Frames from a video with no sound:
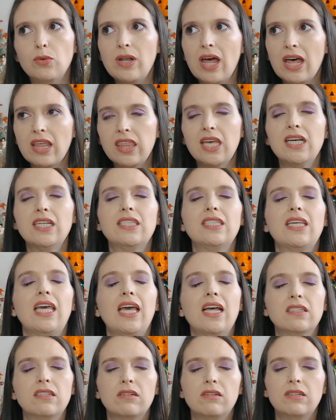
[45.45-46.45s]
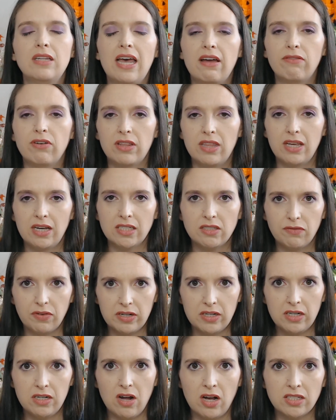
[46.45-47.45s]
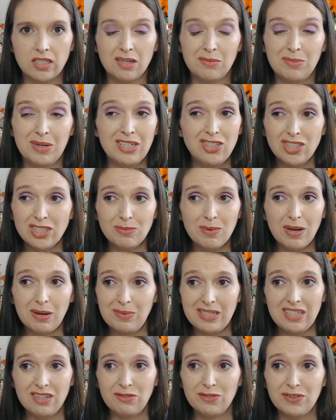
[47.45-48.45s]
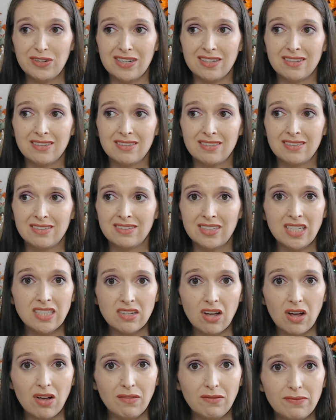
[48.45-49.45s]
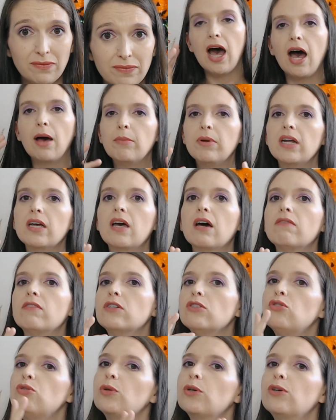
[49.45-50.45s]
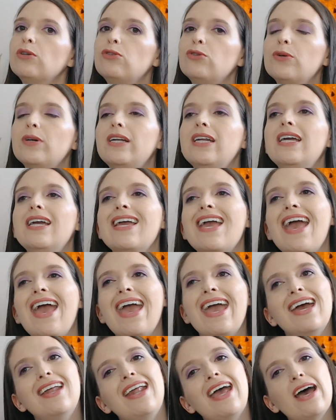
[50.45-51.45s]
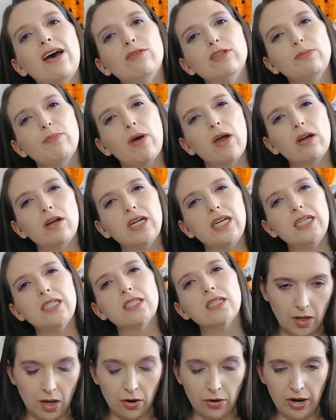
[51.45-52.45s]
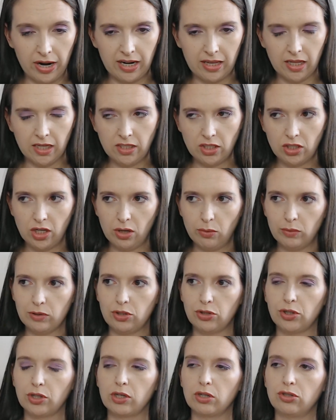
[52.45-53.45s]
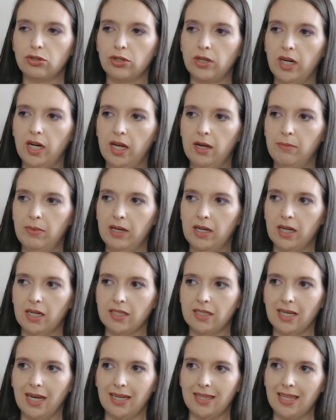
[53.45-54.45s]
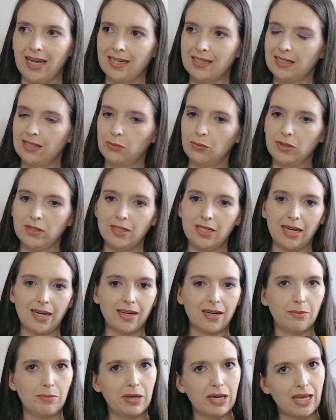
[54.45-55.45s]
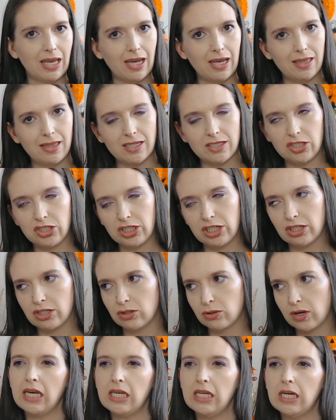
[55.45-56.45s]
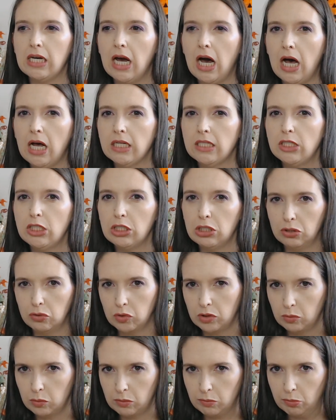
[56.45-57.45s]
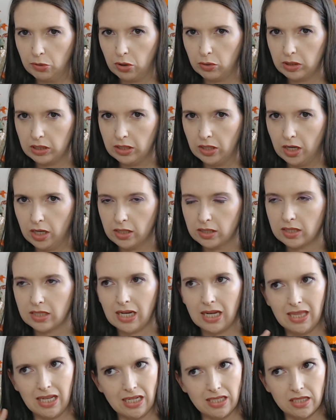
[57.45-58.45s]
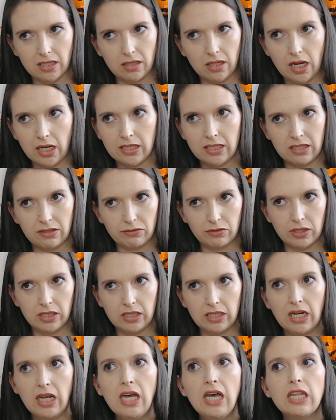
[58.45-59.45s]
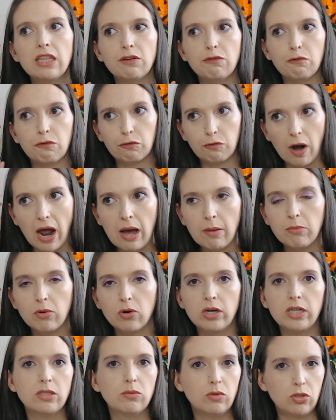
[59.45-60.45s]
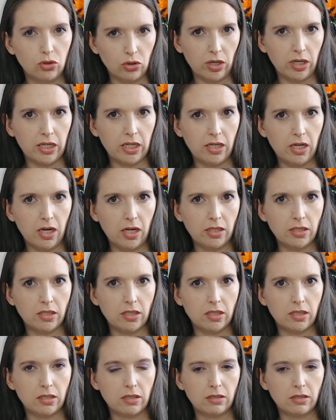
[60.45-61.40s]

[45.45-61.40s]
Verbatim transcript: Nothing is canceled. Everything is fun and awesome. It just might be different. That's all. I'm going to cover trick-or-treating and house parties. Alrighty, let's start with trick-or-treating because like that's the one taking a big hit this year. You got children with broken hearts and that's a lot different than frat boys with drunken hearts.